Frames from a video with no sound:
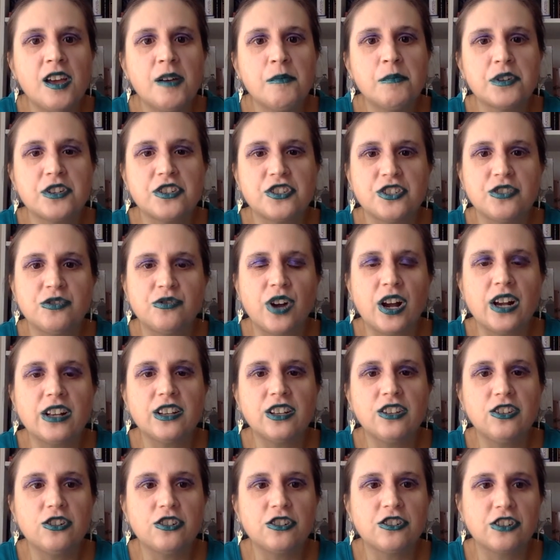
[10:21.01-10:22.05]
Because she
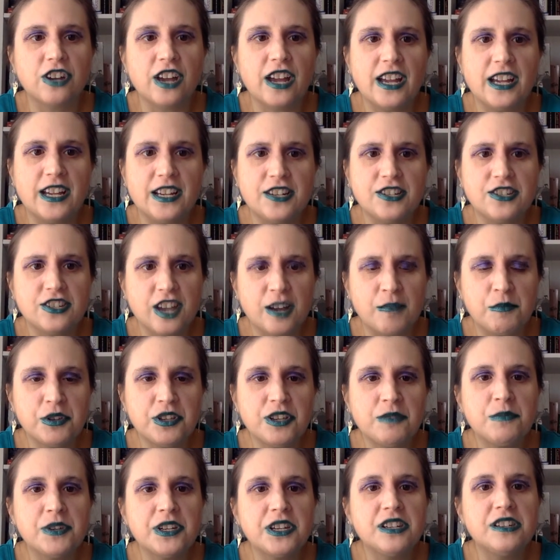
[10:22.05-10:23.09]
finally looks her age,
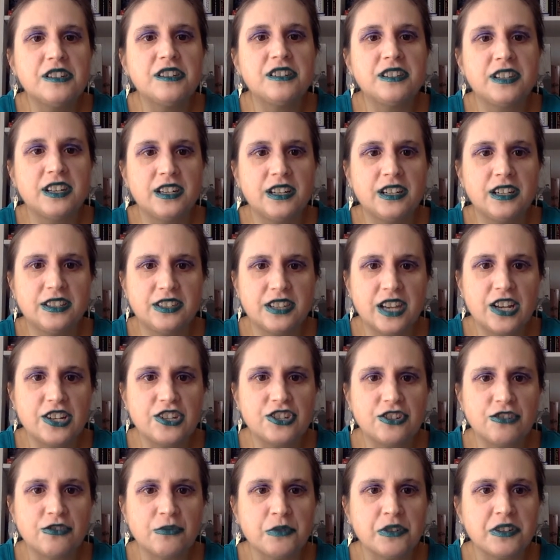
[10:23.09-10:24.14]
Emily begins getting
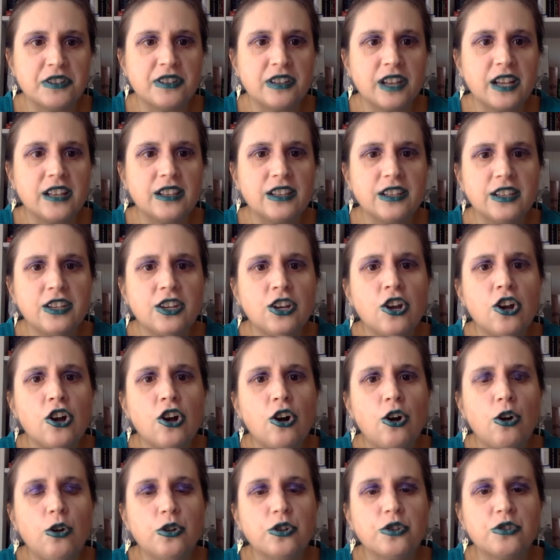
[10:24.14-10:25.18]
attention from a slightly
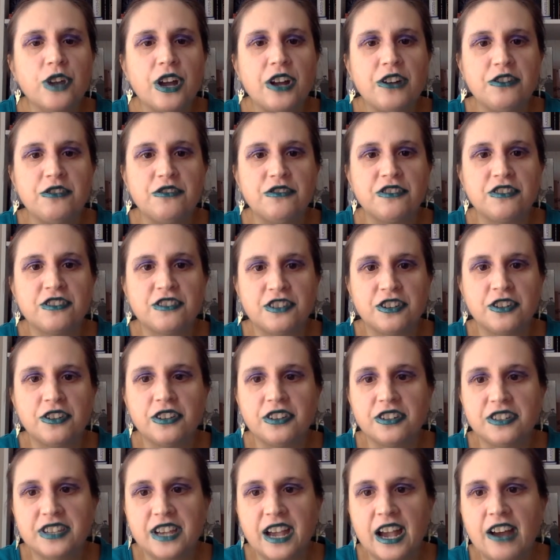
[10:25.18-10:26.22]
older crowd who's still
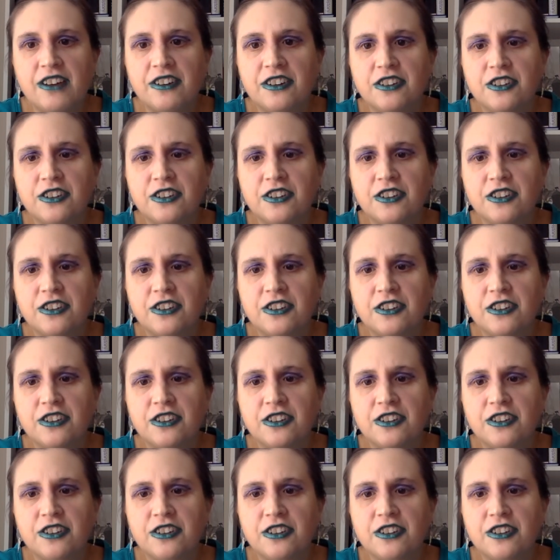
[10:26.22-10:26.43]
in town.